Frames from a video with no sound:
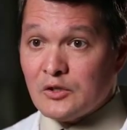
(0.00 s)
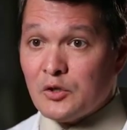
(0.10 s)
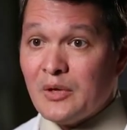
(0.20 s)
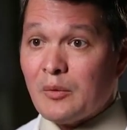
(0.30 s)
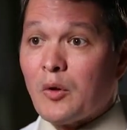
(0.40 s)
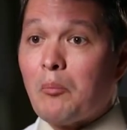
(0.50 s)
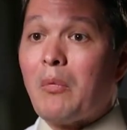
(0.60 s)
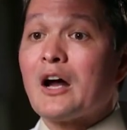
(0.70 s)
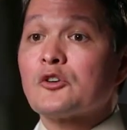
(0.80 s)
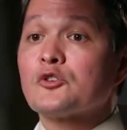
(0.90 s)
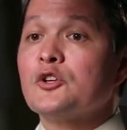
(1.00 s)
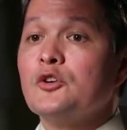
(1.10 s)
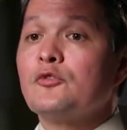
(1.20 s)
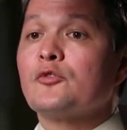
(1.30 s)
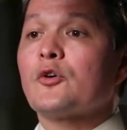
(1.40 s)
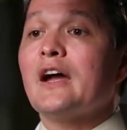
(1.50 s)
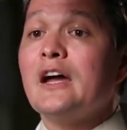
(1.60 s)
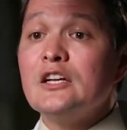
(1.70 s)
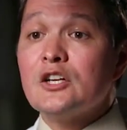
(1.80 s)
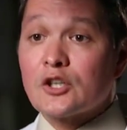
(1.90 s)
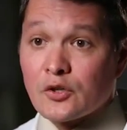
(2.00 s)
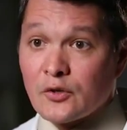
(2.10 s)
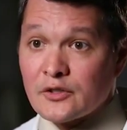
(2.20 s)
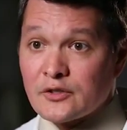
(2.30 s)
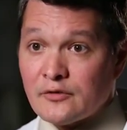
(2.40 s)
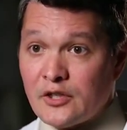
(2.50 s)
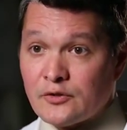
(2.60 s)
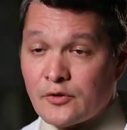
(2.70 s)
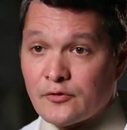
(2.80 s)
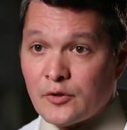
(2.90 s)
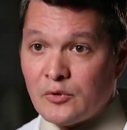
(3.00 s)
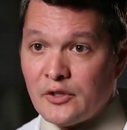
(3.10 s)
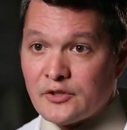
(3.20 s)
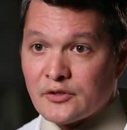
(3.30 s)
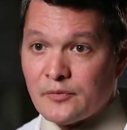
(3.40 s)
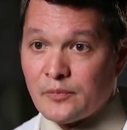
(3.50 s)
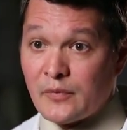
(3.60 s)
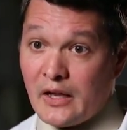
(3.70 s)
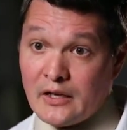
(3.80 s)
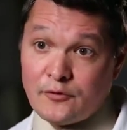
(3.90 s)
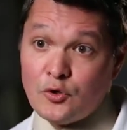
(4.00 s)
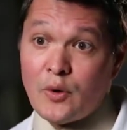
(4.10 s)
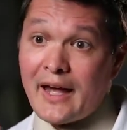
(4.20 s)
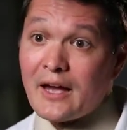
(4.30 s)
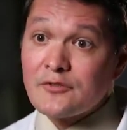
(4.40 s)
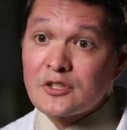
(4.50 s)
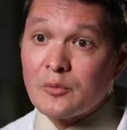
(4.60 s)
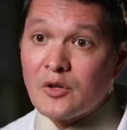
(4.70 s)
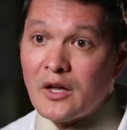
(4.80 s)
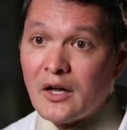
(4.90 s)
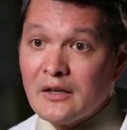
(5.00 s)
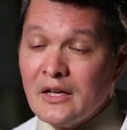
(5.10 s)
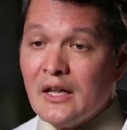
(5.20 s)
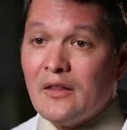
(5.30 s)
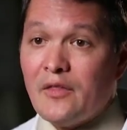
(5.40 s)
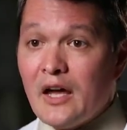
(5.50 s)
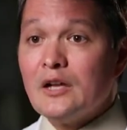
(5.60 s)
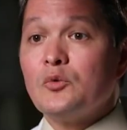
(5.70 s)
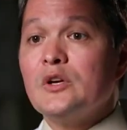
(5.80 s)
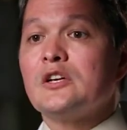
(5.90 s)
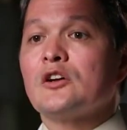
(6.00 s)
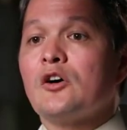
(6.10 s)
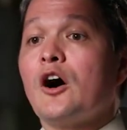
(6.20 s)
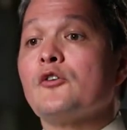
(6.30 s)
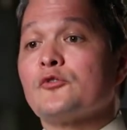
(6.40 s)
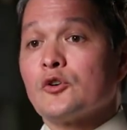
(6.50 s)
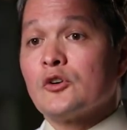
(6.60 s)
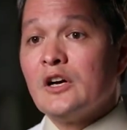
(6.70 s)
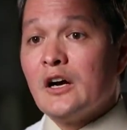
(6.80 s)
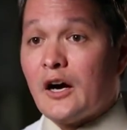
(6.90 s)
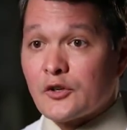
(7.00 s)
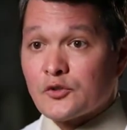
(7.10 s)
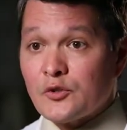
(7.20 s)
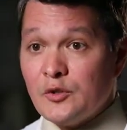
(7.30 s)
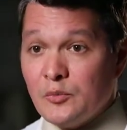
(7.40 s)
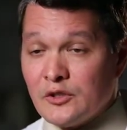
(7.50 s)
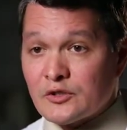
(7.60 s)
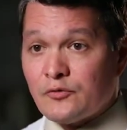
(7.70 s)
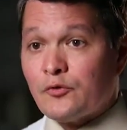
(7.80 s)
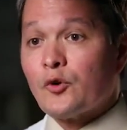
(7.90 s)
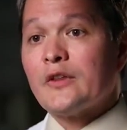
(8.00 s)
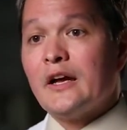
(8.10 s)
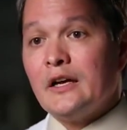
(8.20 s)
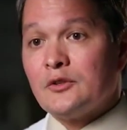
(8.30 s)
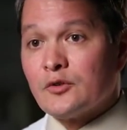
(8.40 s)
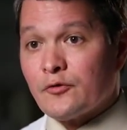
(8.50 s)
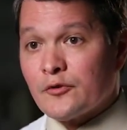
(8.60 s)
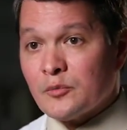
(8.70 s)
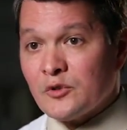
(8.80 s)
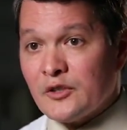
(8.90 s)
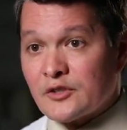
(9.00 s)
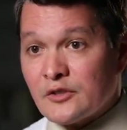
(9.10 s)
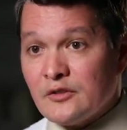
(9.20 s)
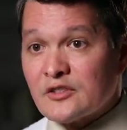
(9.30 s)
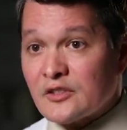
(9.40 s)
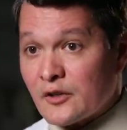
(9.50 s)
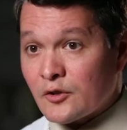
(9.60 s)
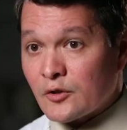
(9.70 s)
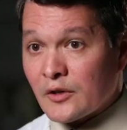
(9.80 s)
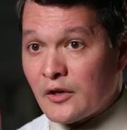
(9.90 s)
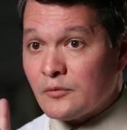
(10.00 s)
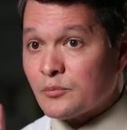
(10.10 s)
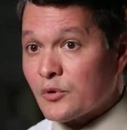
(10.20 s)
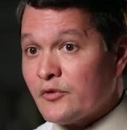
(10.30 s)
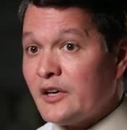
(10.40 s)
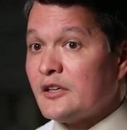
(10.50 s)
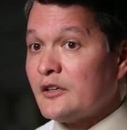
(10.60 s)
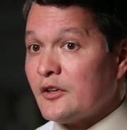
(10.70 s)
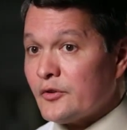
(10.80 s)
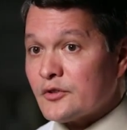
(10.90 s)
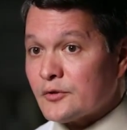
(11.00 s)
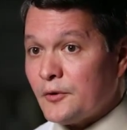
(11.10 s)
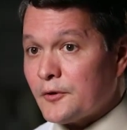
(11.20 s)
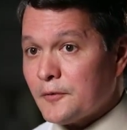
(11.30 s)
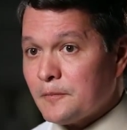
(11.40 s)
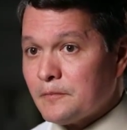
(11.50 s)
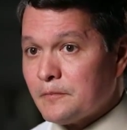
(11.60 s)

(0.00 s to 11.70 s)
to be able to monitor you for any occurrence of atrial fibrillation. And if you have some of that, then we can offer our treatments for that atrial fibrillation centered around preventing another stroke.